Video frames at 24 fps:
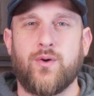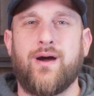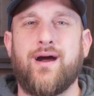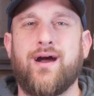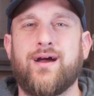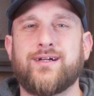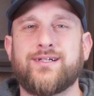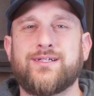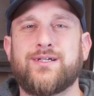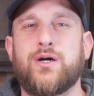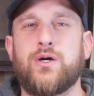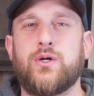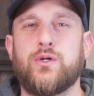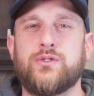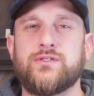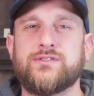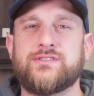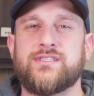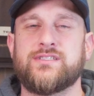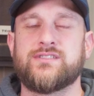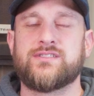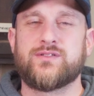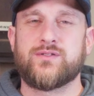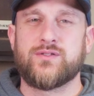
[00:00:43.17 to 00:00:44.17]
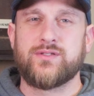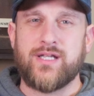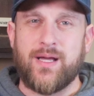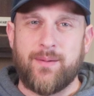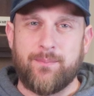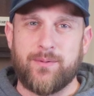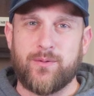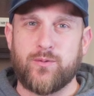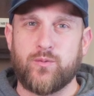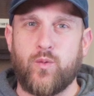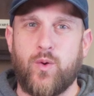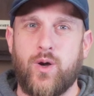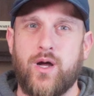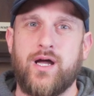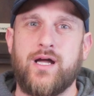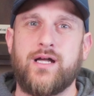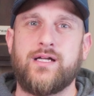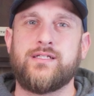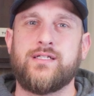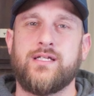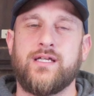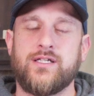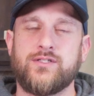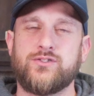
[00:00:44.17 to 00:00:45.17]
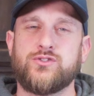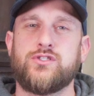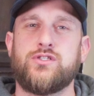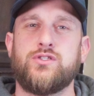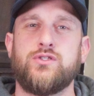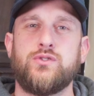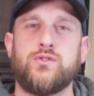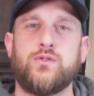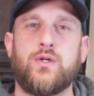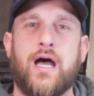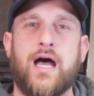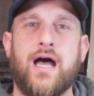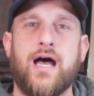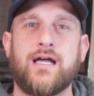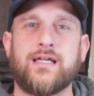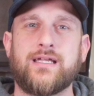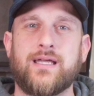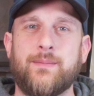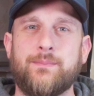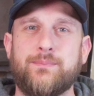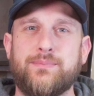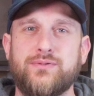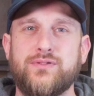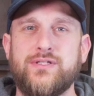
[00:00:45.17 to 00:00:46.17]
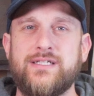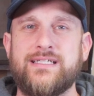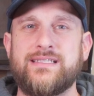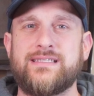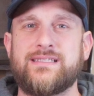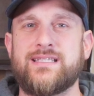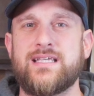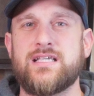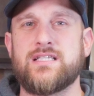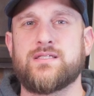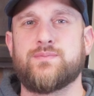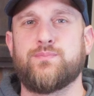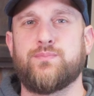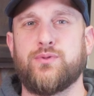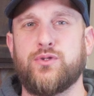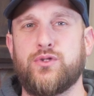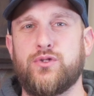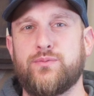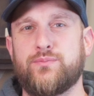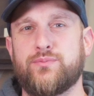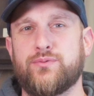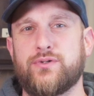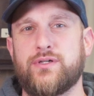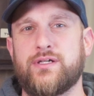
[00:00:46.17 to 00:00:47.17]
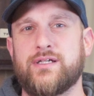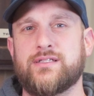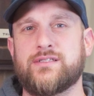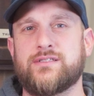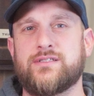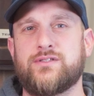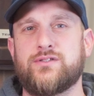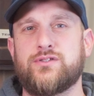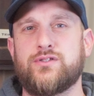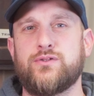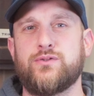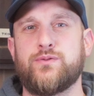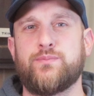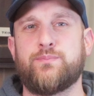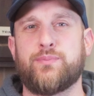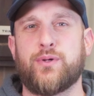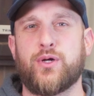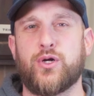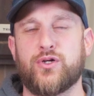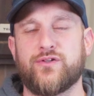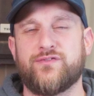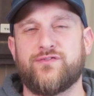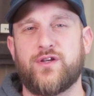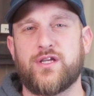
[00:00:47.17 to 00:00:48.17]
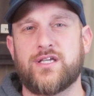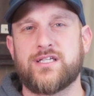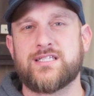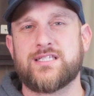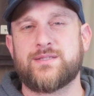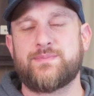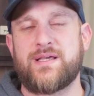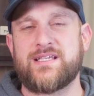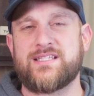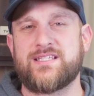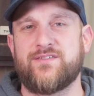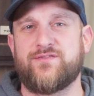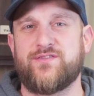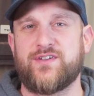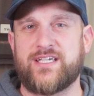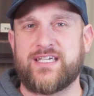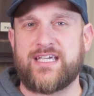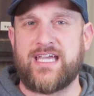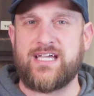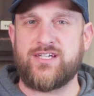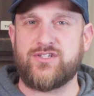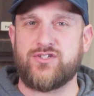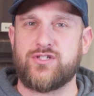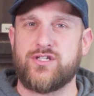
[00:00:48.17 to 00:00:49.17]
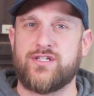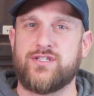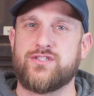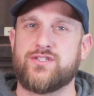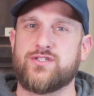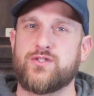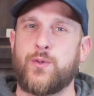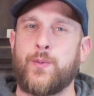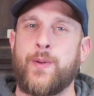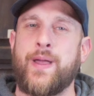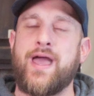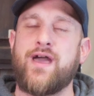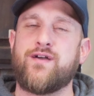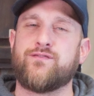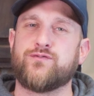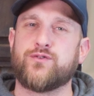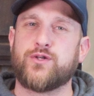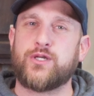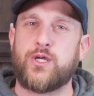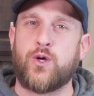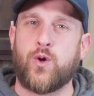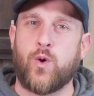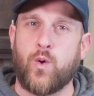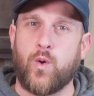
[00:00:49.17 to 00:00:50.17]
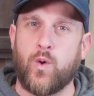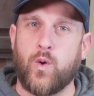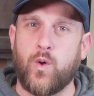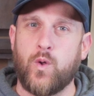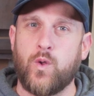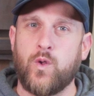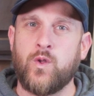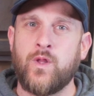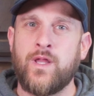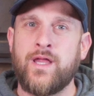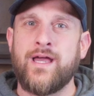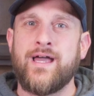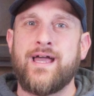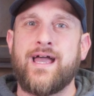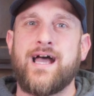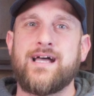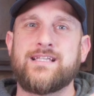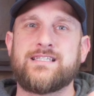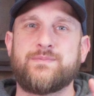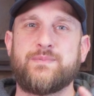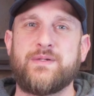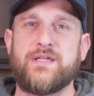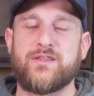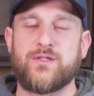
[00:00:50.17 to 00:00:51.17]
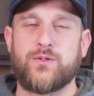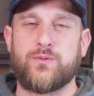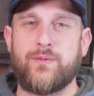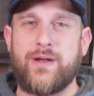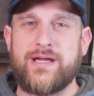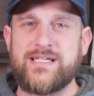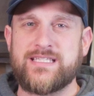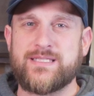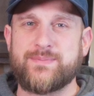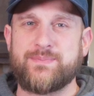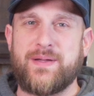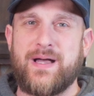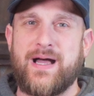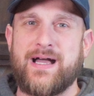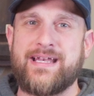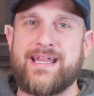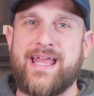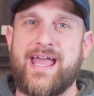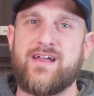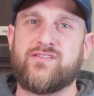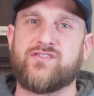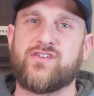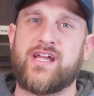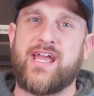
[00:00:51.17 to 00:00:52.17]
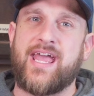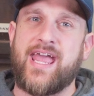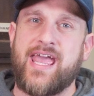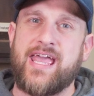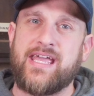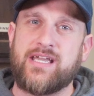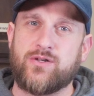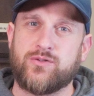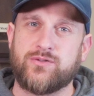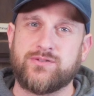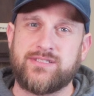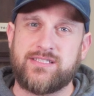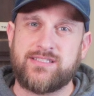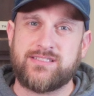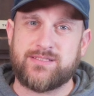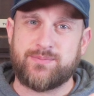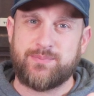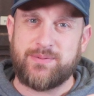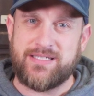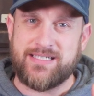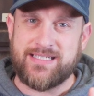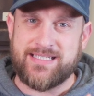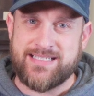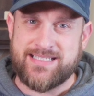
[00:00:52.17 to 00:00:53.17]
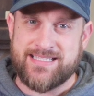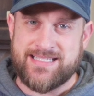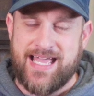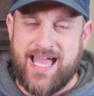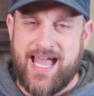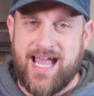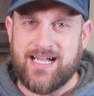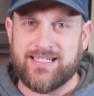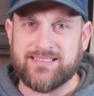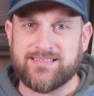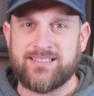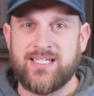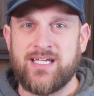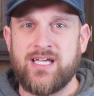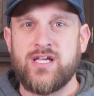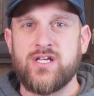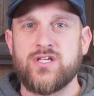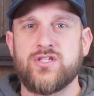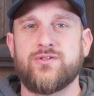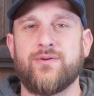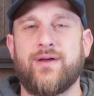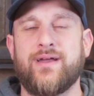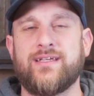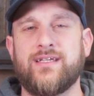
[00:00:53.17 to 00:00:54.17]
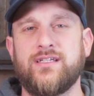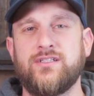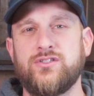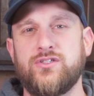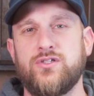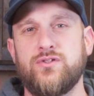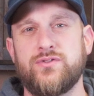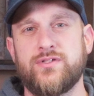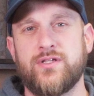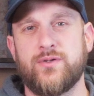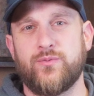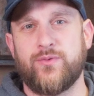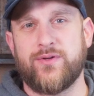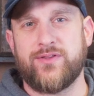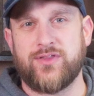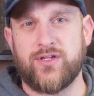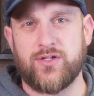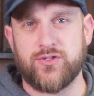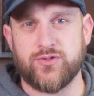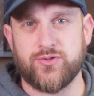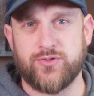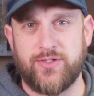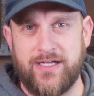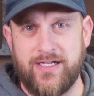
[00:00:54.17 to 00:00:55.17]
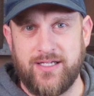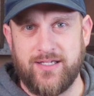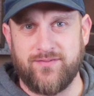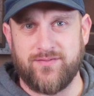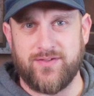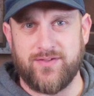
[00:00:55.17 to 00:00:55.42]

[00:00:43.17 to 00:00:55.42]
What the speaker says: our goals is number 1, to complete this Blue Brick to perfect specifications. So every hole has to be in the right spot. Every angle needs to be exact so I can use it with their training